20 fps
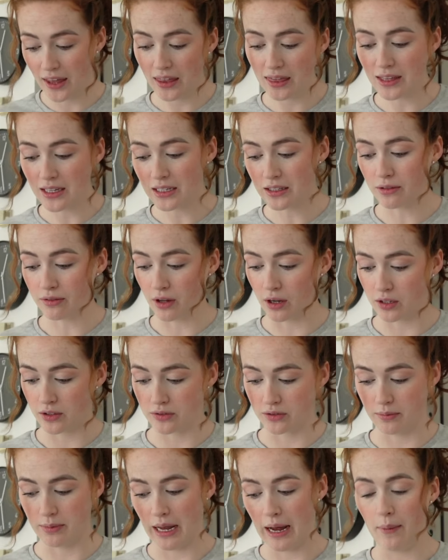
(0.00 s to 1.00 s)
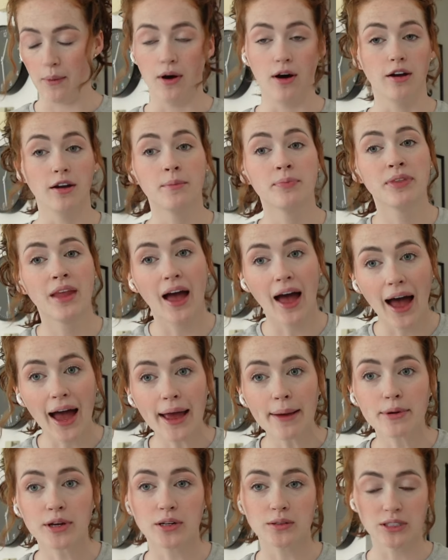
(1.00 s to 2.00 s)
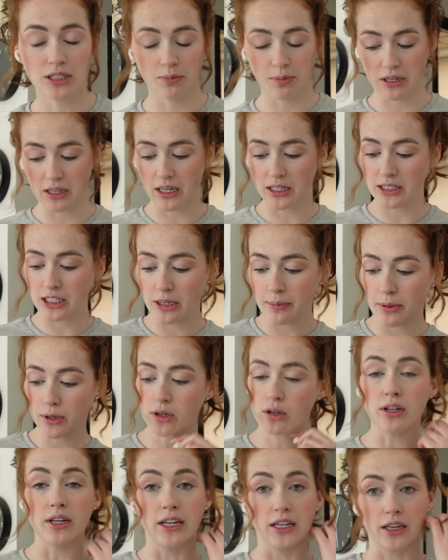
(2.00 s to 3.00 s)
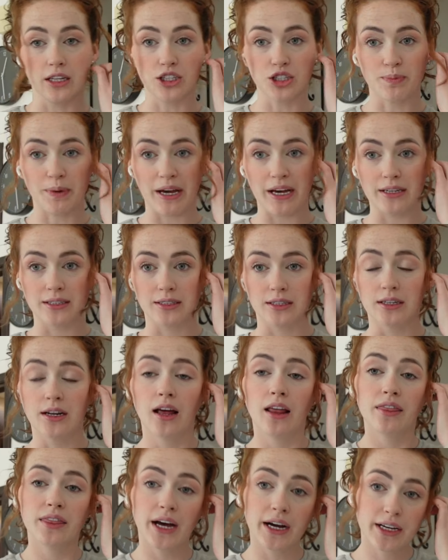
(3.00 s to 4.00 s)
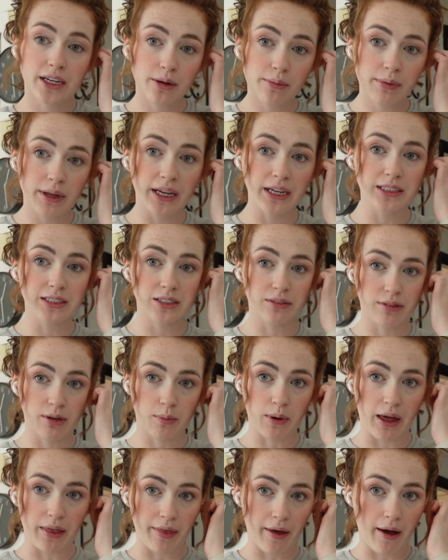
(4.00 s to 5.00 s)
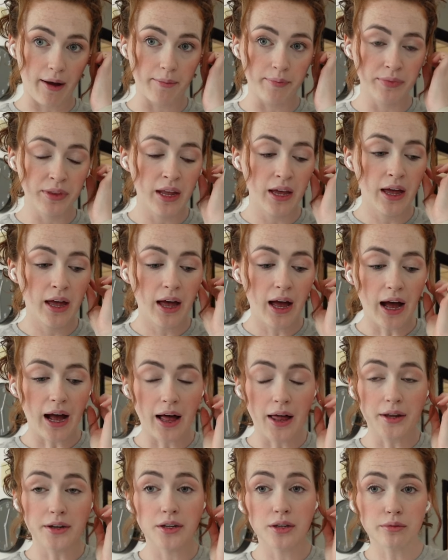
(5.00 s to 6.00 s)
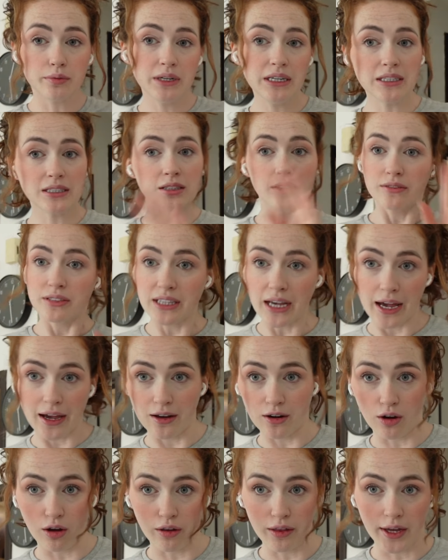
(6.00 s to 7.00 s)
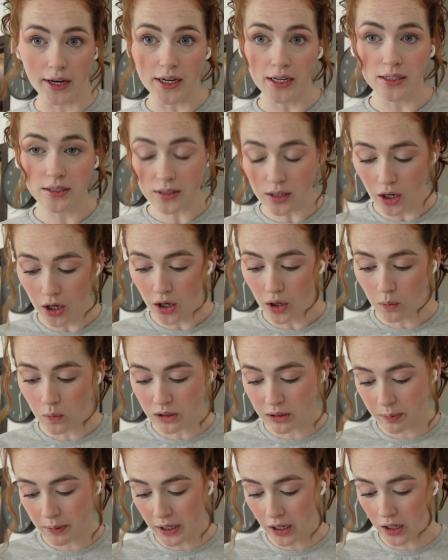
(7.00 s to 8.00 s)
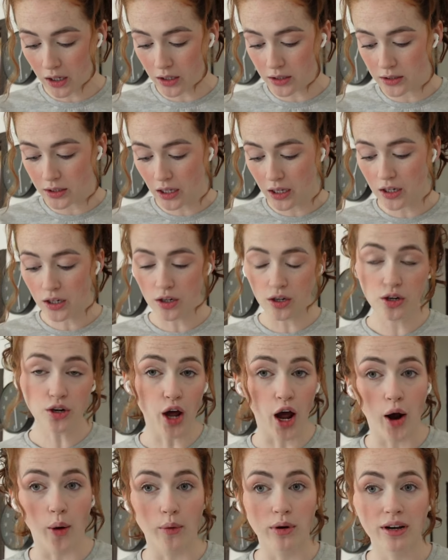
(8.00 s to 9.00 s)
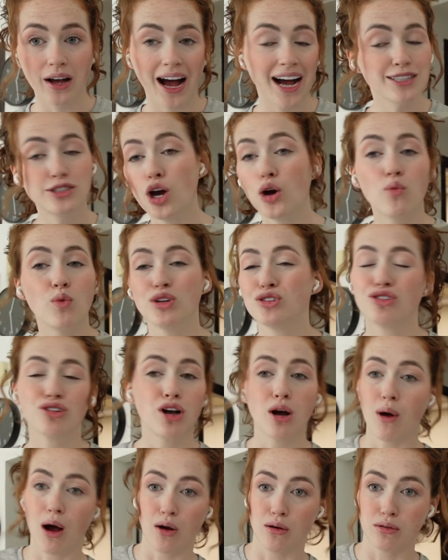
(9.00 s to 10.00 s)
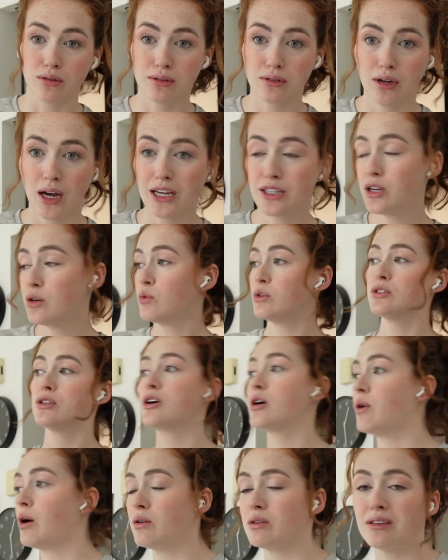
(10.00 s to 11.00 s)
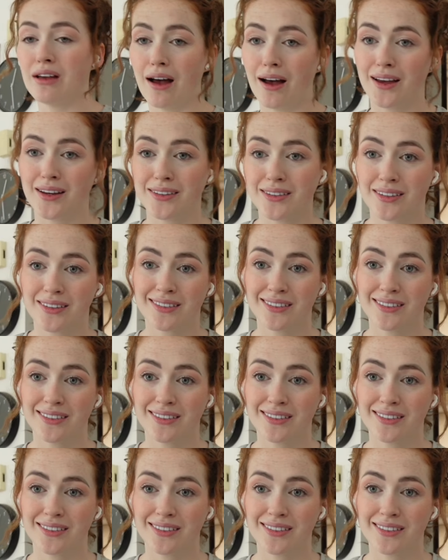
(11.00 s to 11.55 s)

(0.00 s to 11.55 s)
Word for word: in these vlogs from now on, I am going to be that typical English person that complains of the weather. And the reason of saying all this was because no, I don't want to go out. I don't want to go outside.